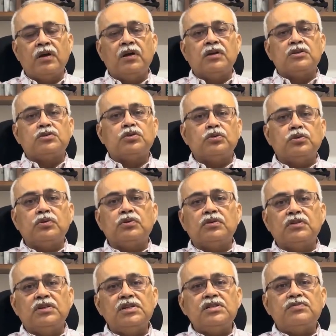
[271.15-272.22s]
So
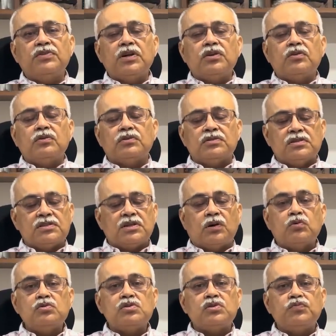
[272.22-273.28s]
these the
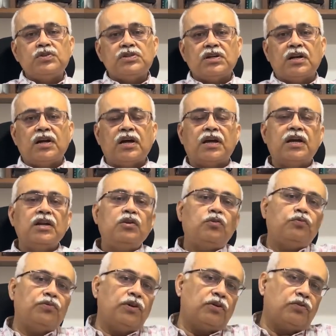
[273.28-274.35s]
sounds which are akin to
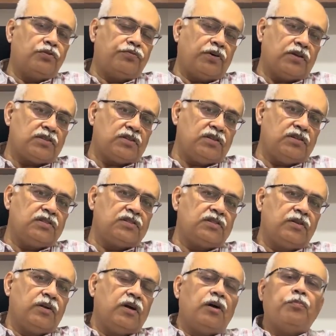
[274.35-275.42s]
Velcro fasteners
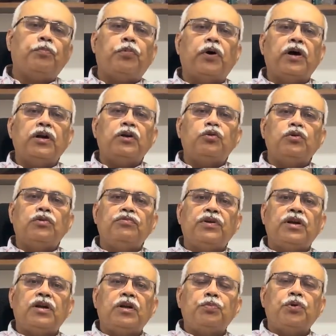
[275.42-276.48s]
point to a very
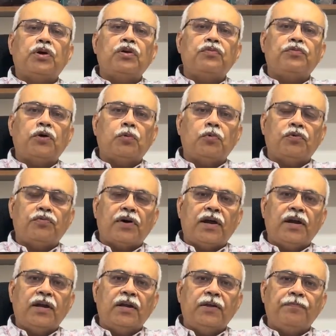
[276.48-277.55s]
typical form of ILD.